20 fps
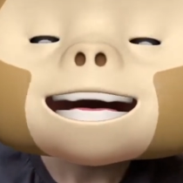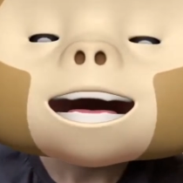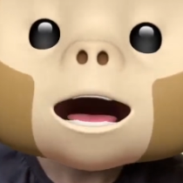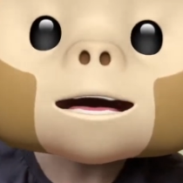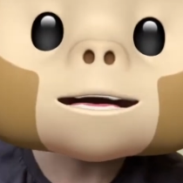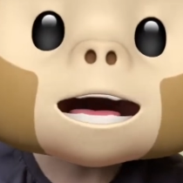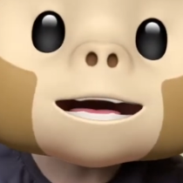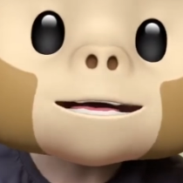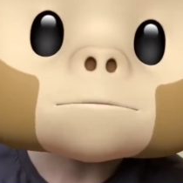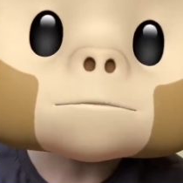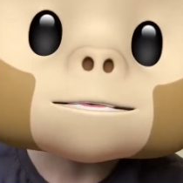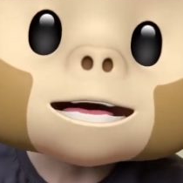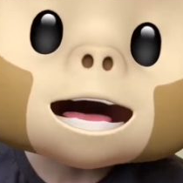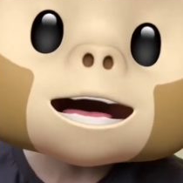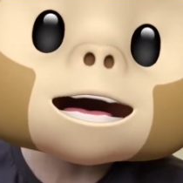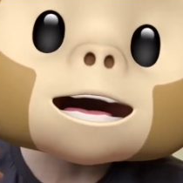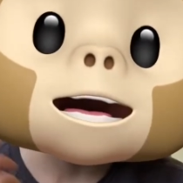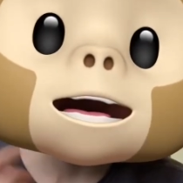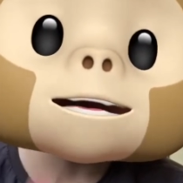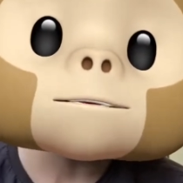okay,
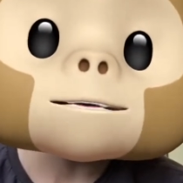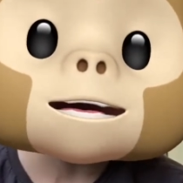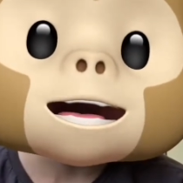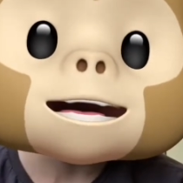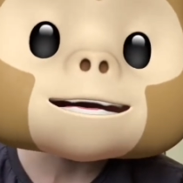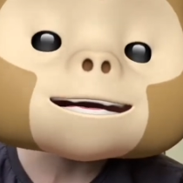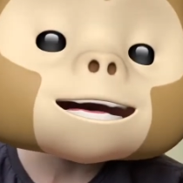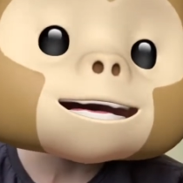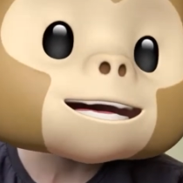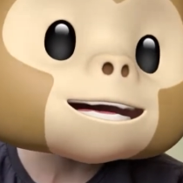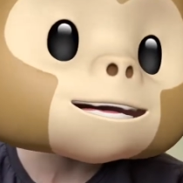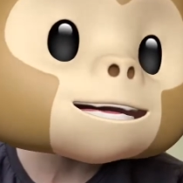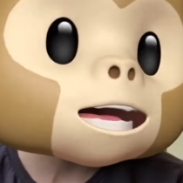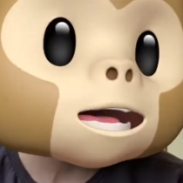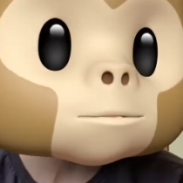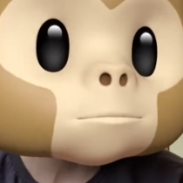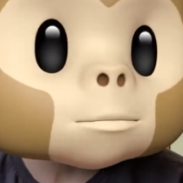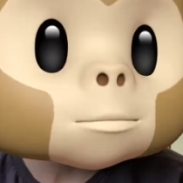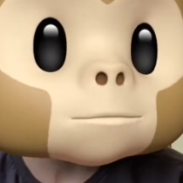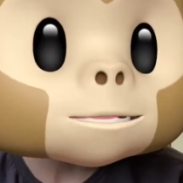uh, I guess
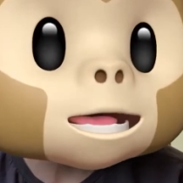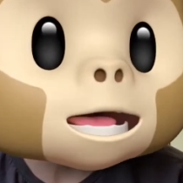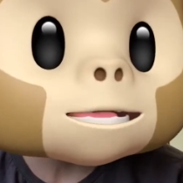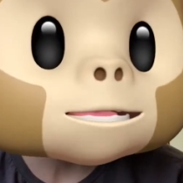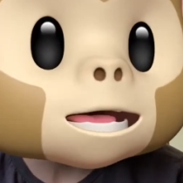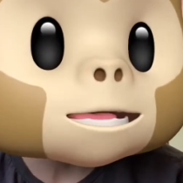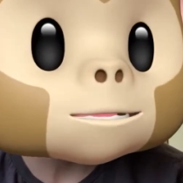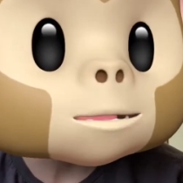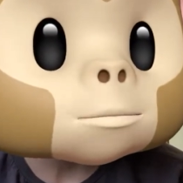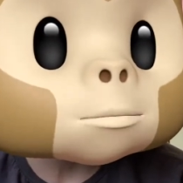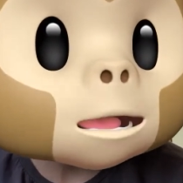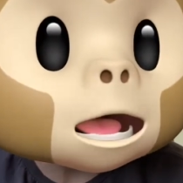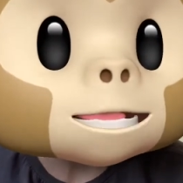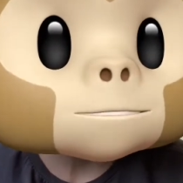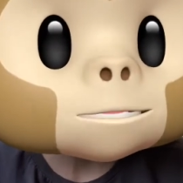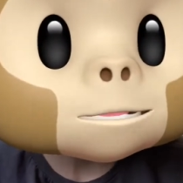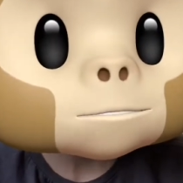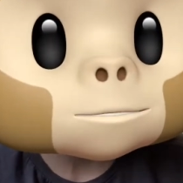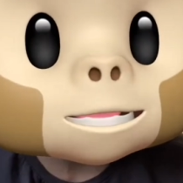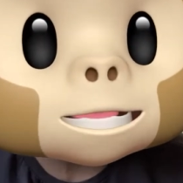this will be another
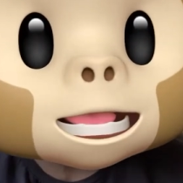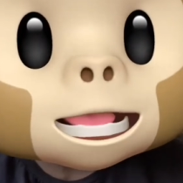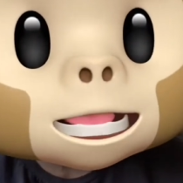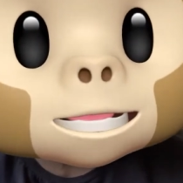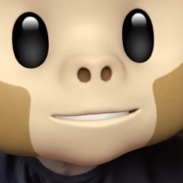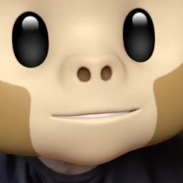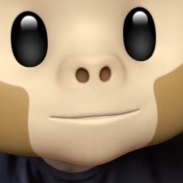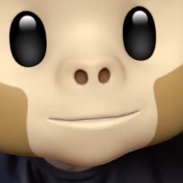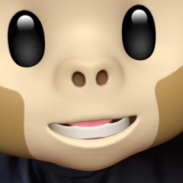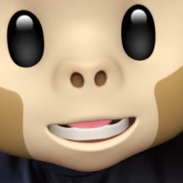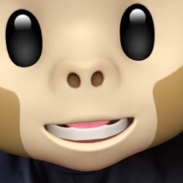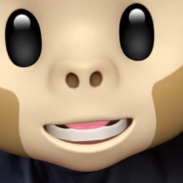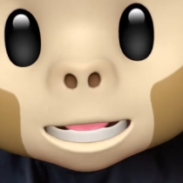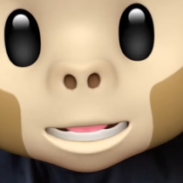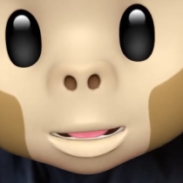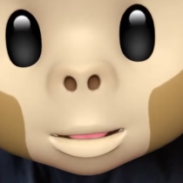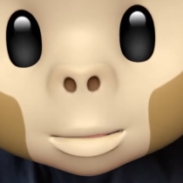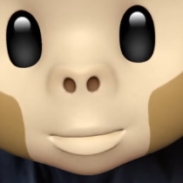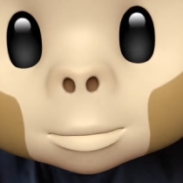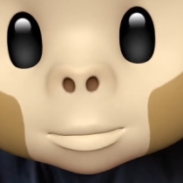wrap from today's
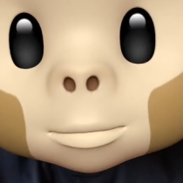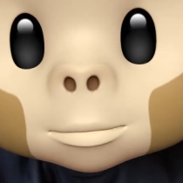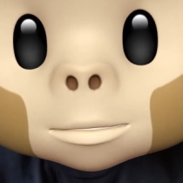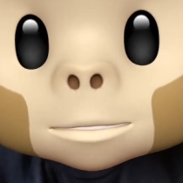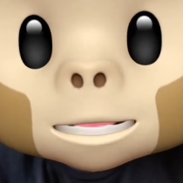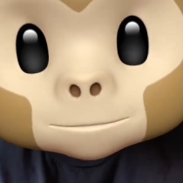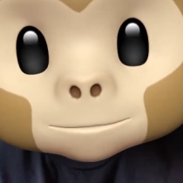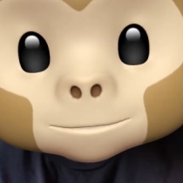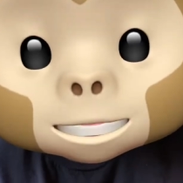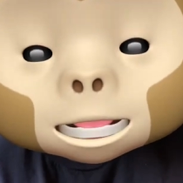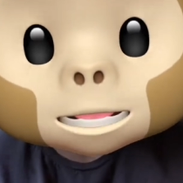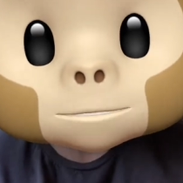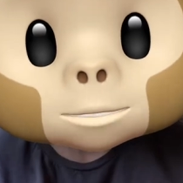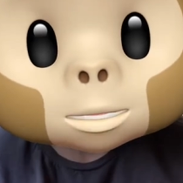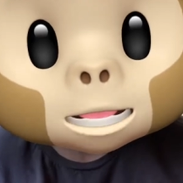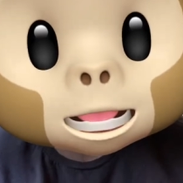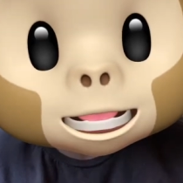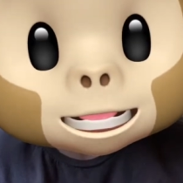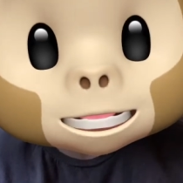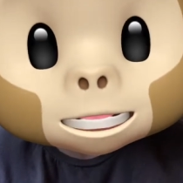video. If
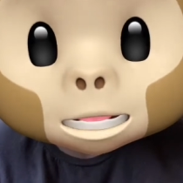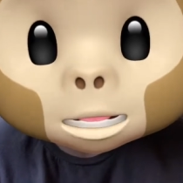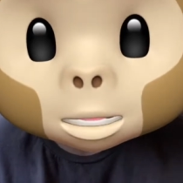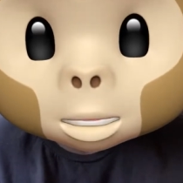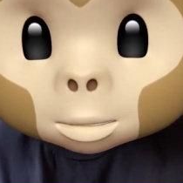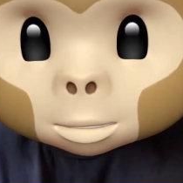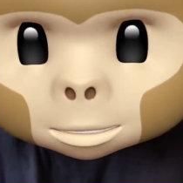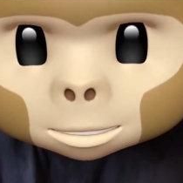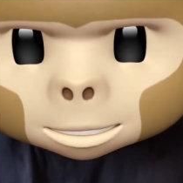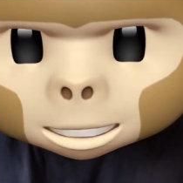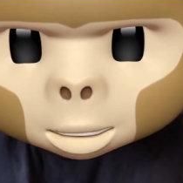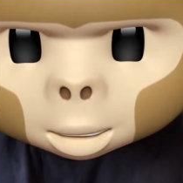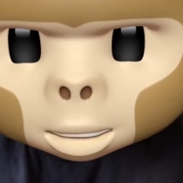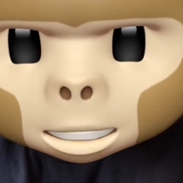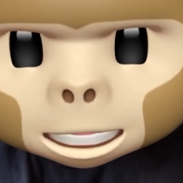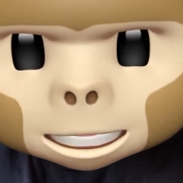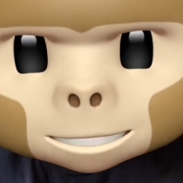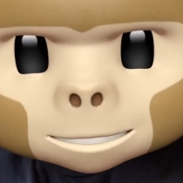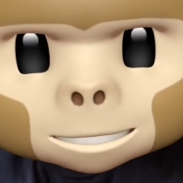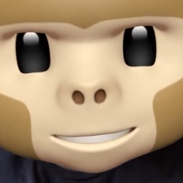you guys are new to the
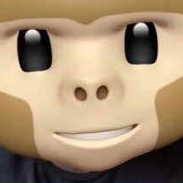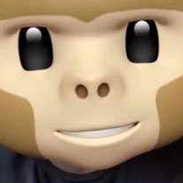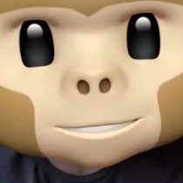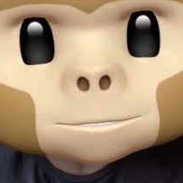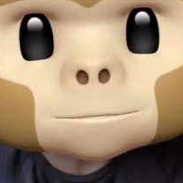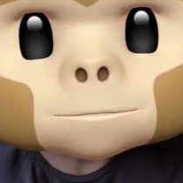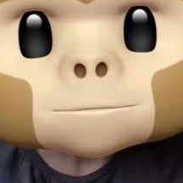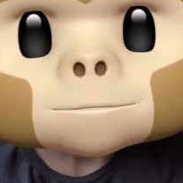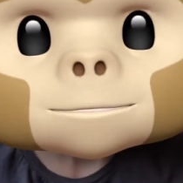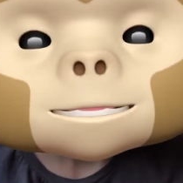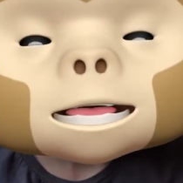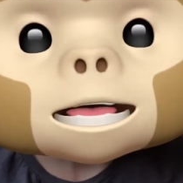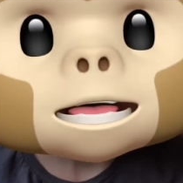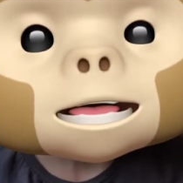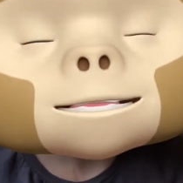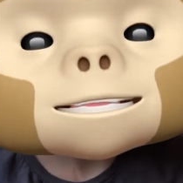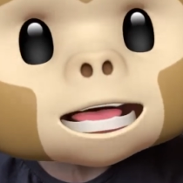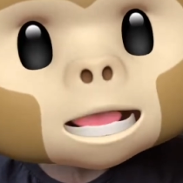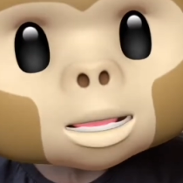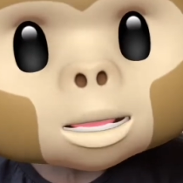channel,
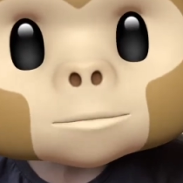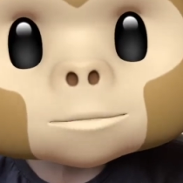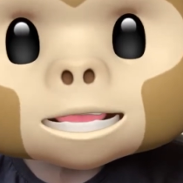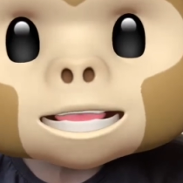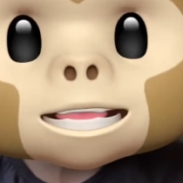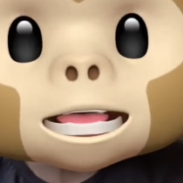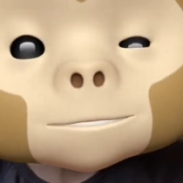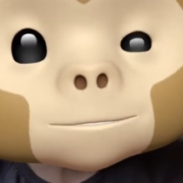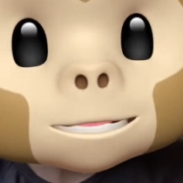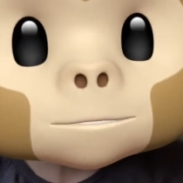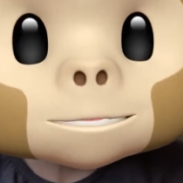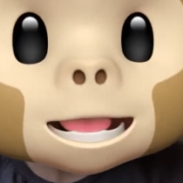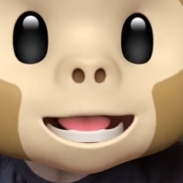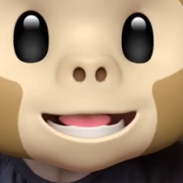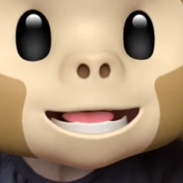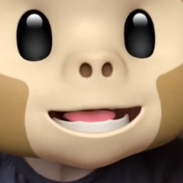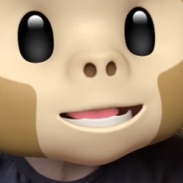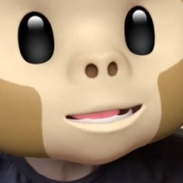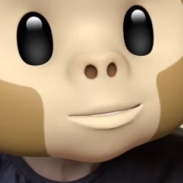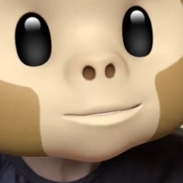uh, thank you for stopping
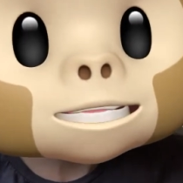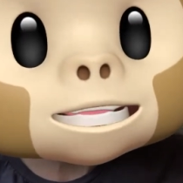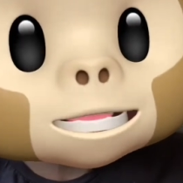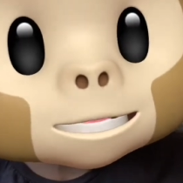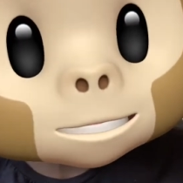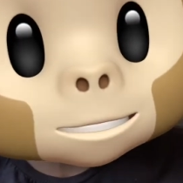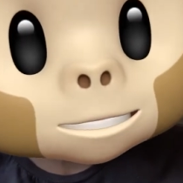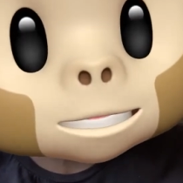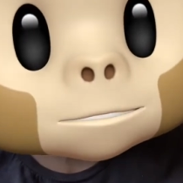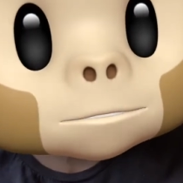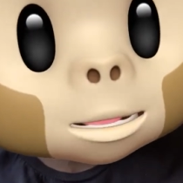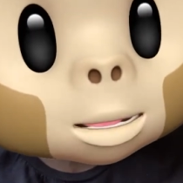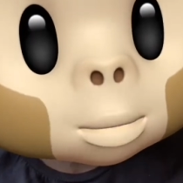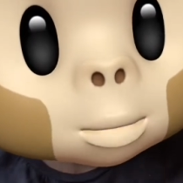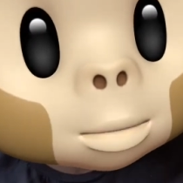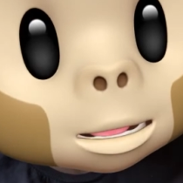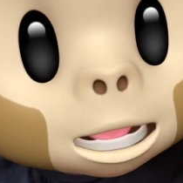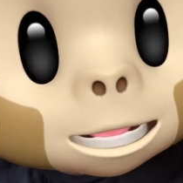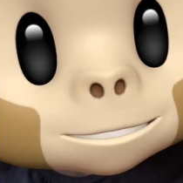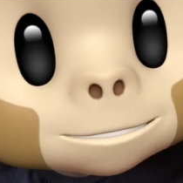by and consider
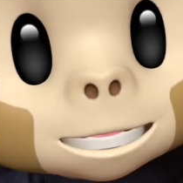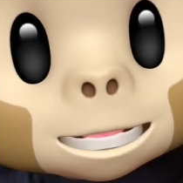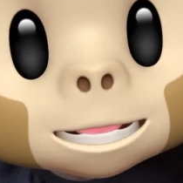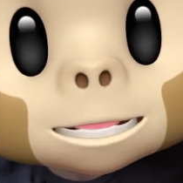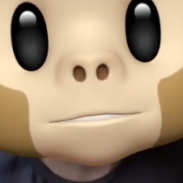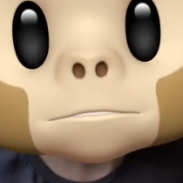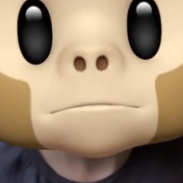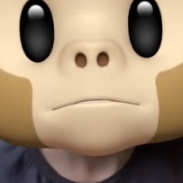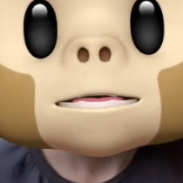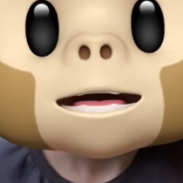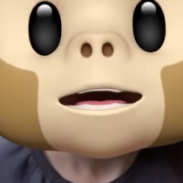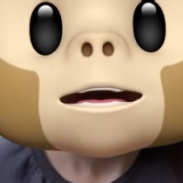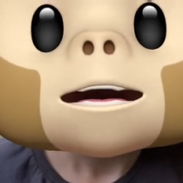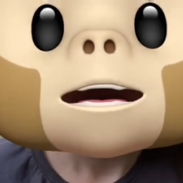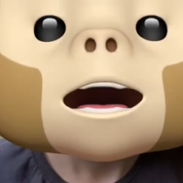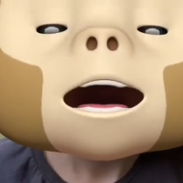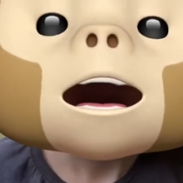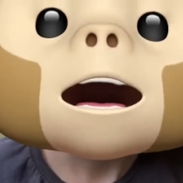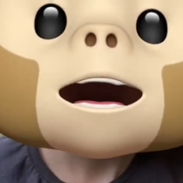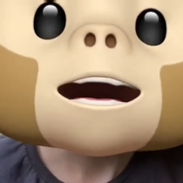subscribing.
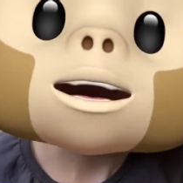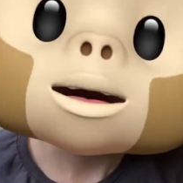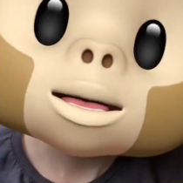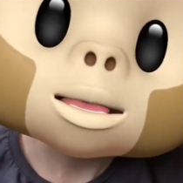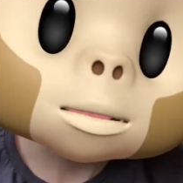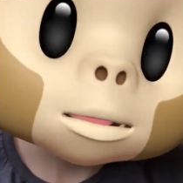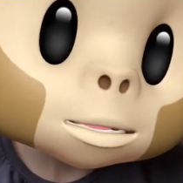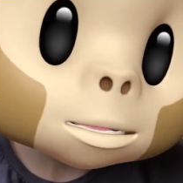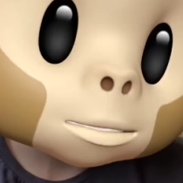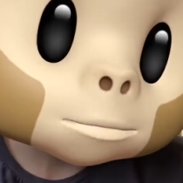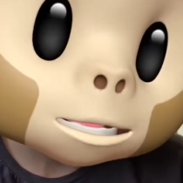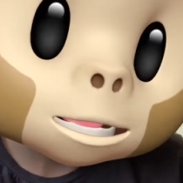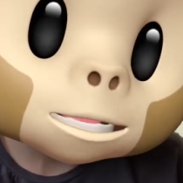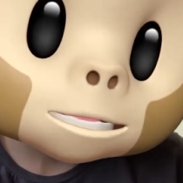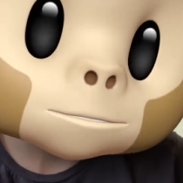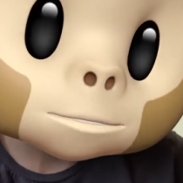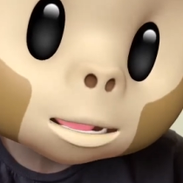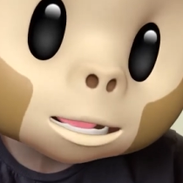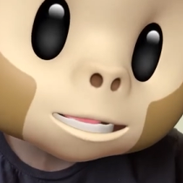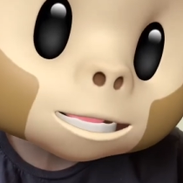Uh, enjoy the
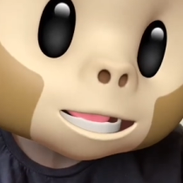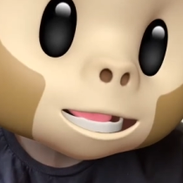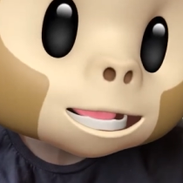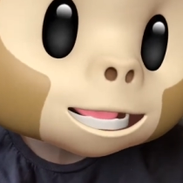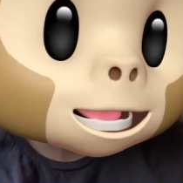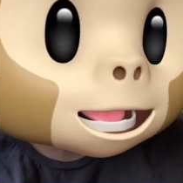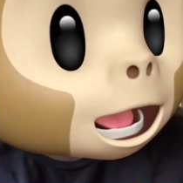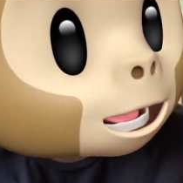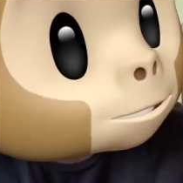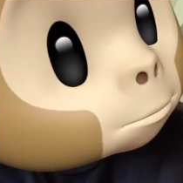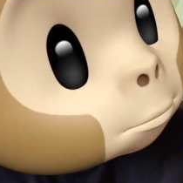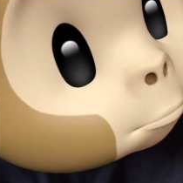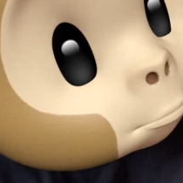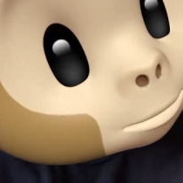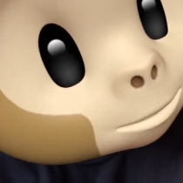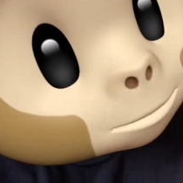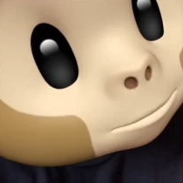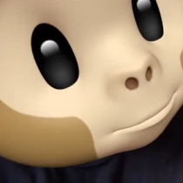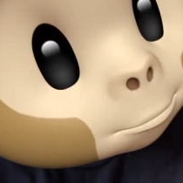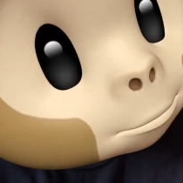rest of your day. Have a
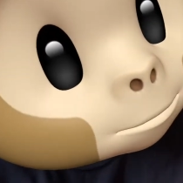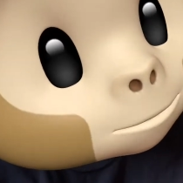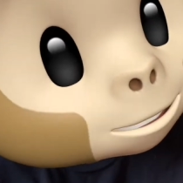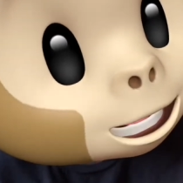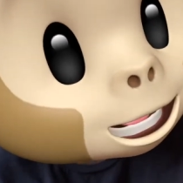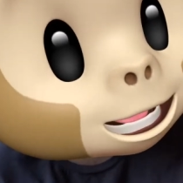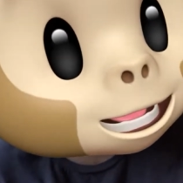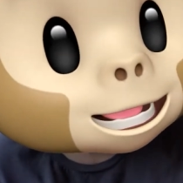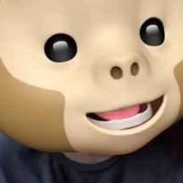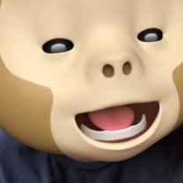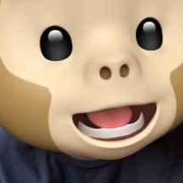wonderful day.